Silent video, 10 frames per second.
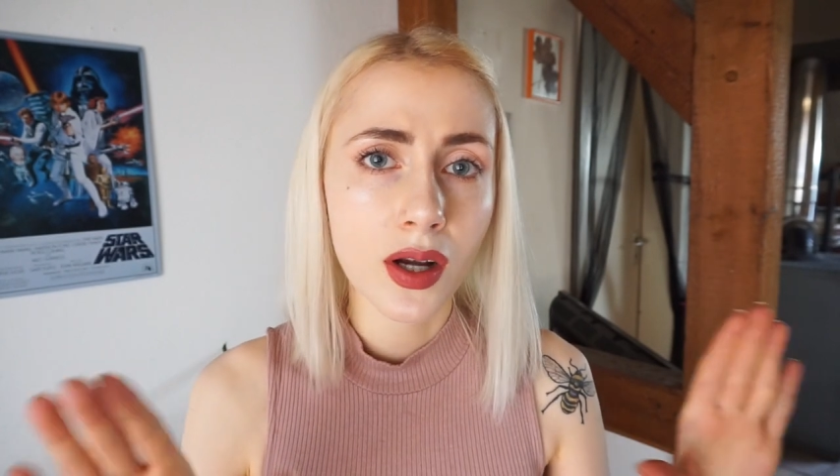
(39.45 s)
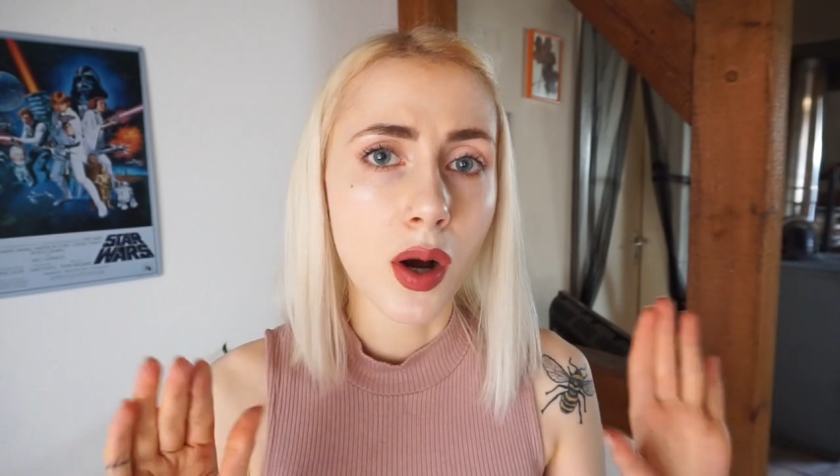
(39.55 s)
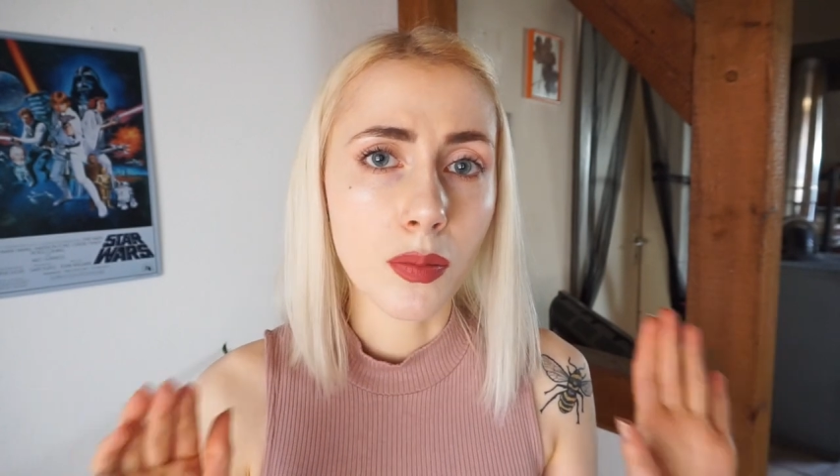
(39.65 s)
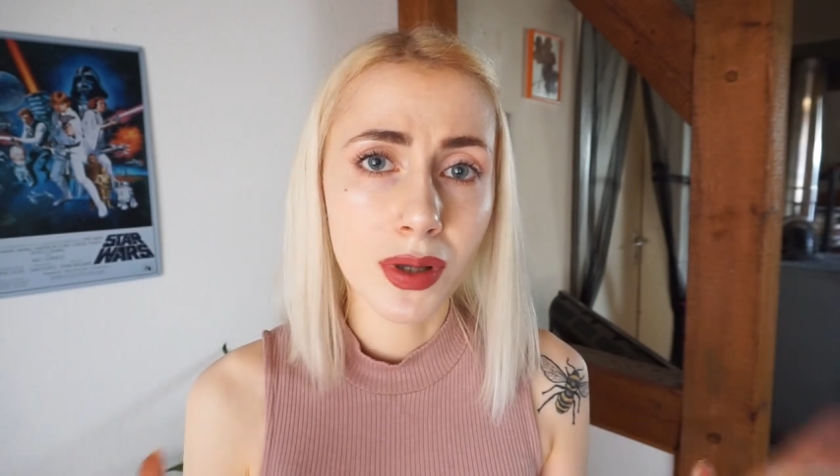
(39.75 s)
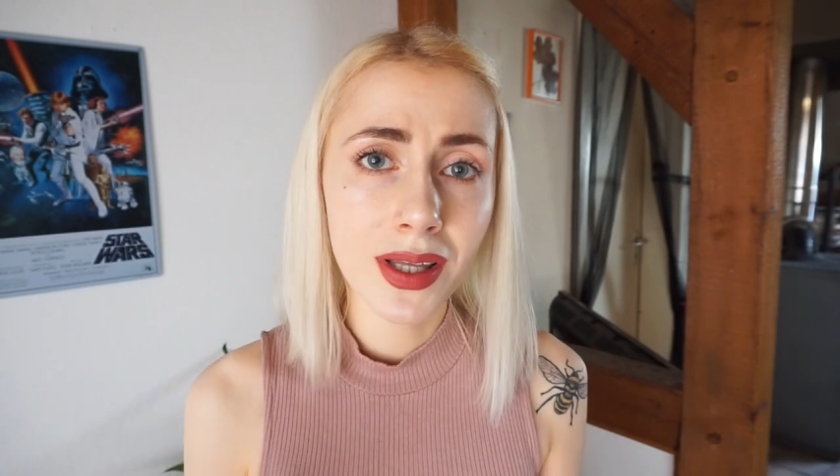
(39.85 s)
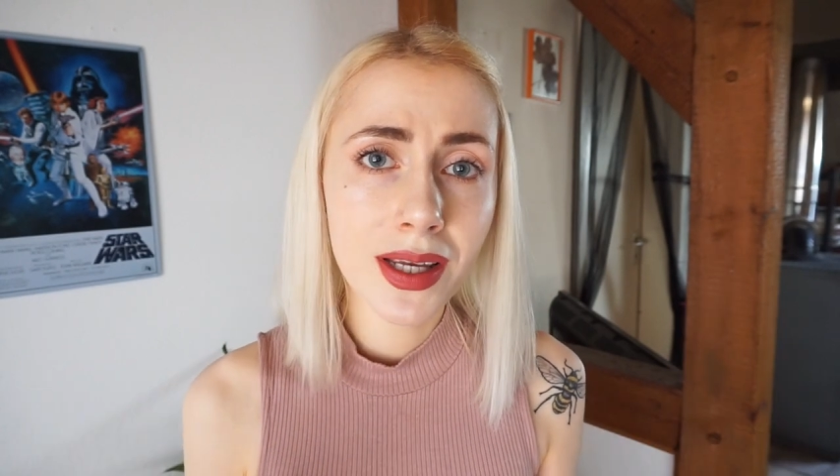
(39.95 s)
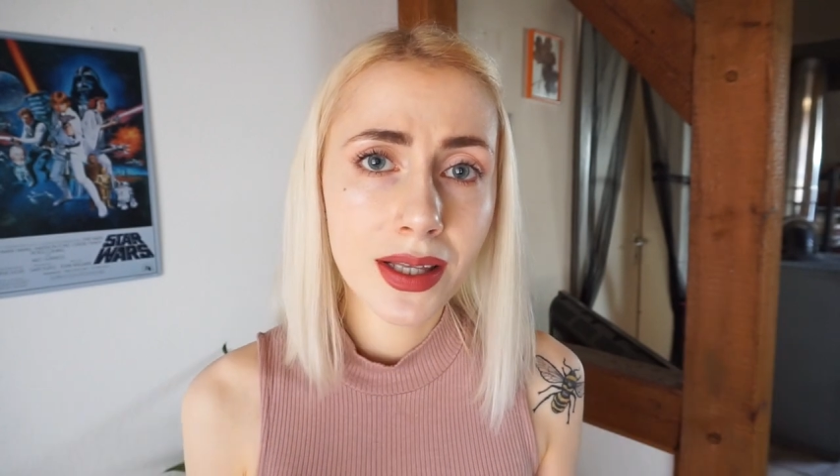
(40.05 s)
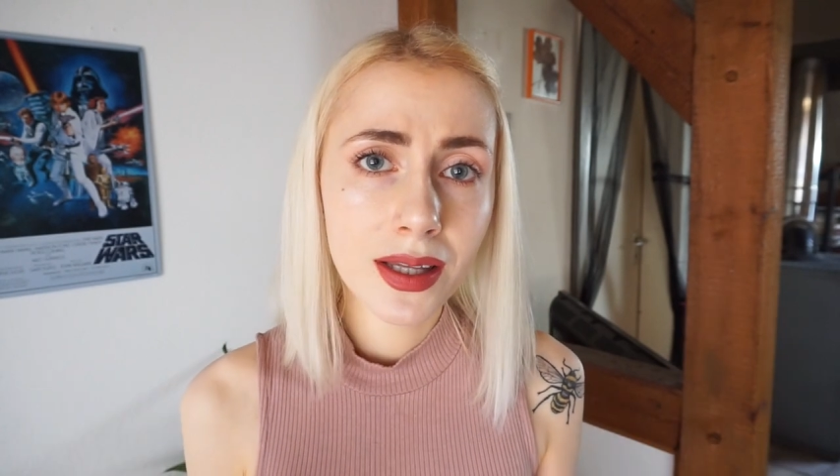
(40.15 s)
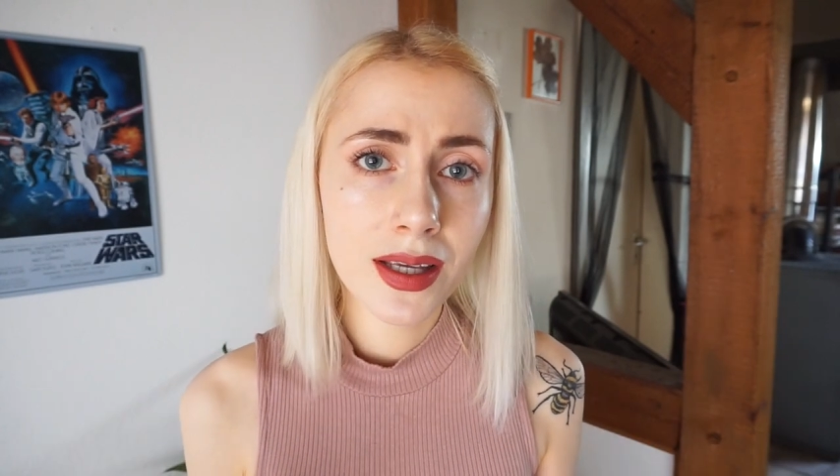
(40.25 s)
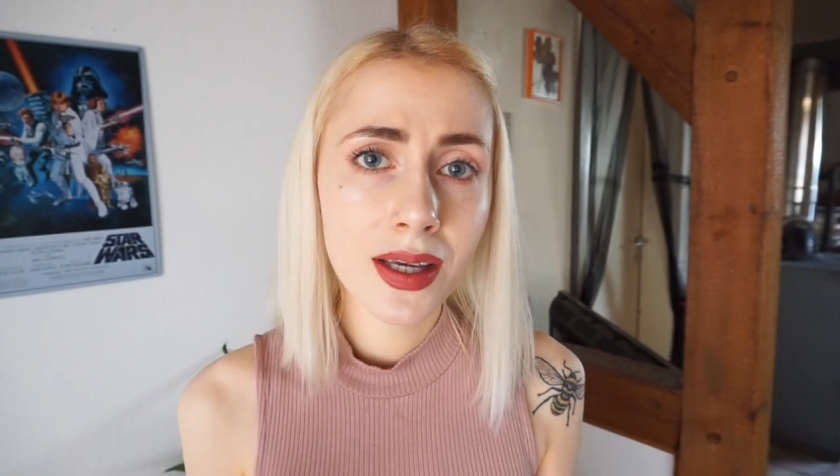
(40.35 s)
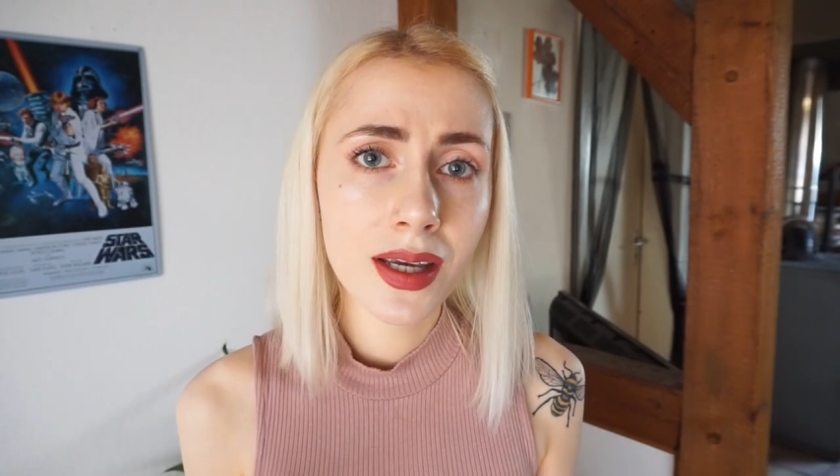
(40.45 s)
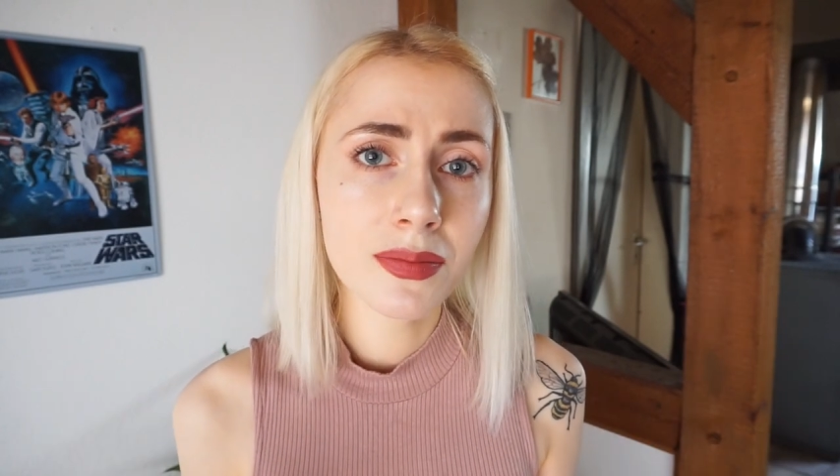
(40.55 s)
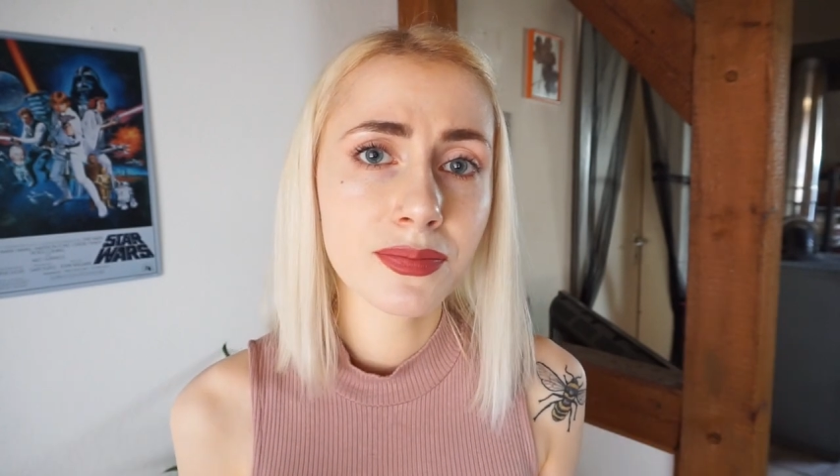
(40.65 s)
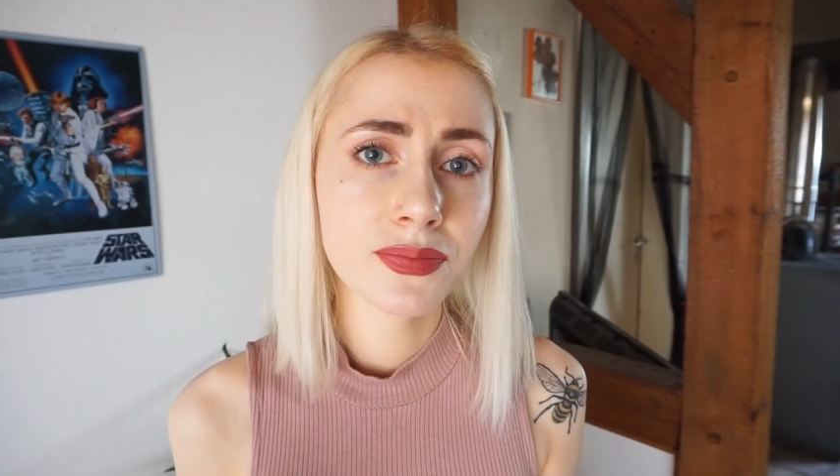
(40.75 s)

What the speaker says: completely.